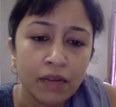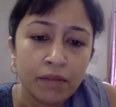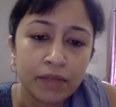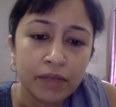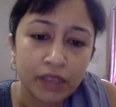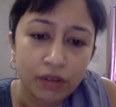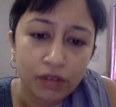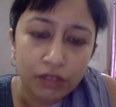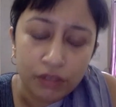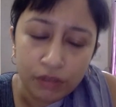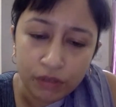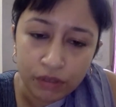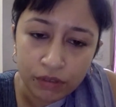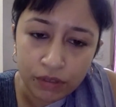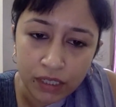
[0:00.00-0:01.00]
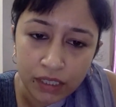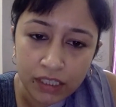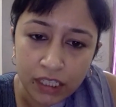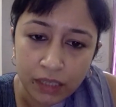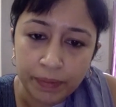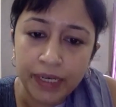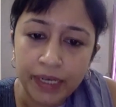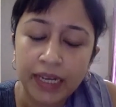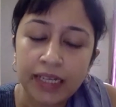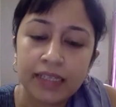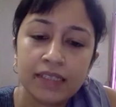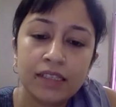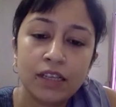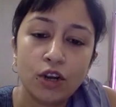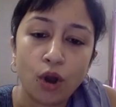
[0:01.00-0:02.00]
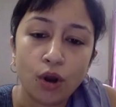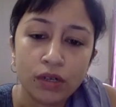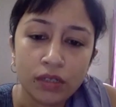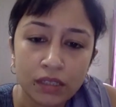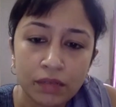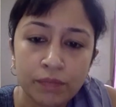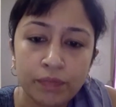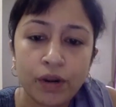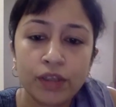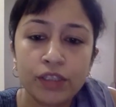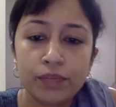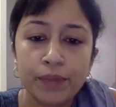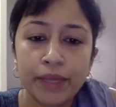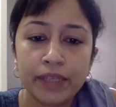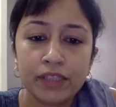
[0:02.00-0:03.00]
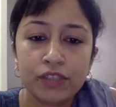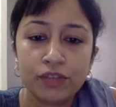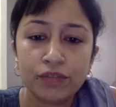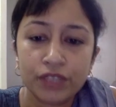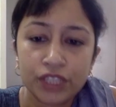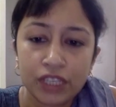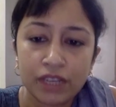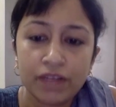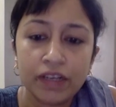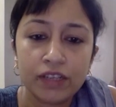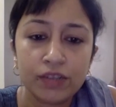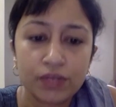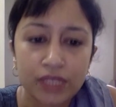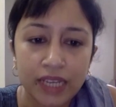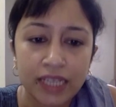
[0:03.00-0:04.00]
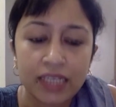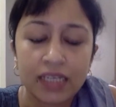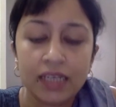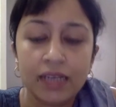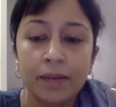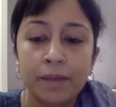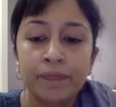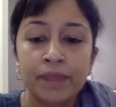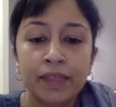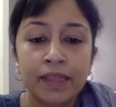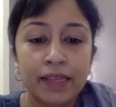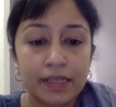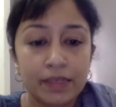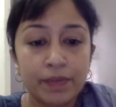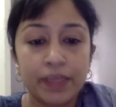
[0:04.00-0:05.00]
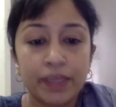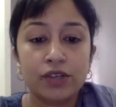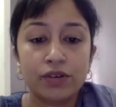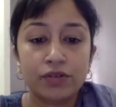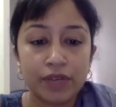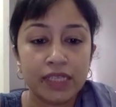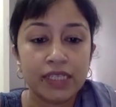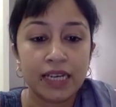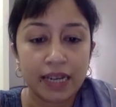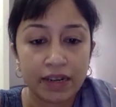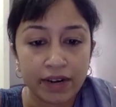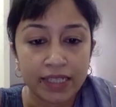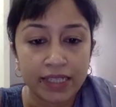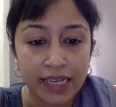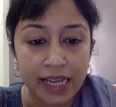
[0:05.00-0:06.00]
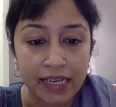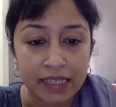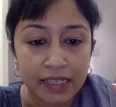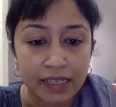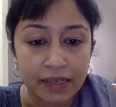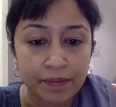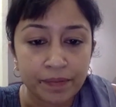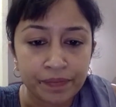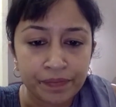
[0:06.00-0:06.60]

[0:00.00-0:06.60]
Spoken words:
but they also jeopardize the long term prospects of achieving a society that is based on reason and rationality.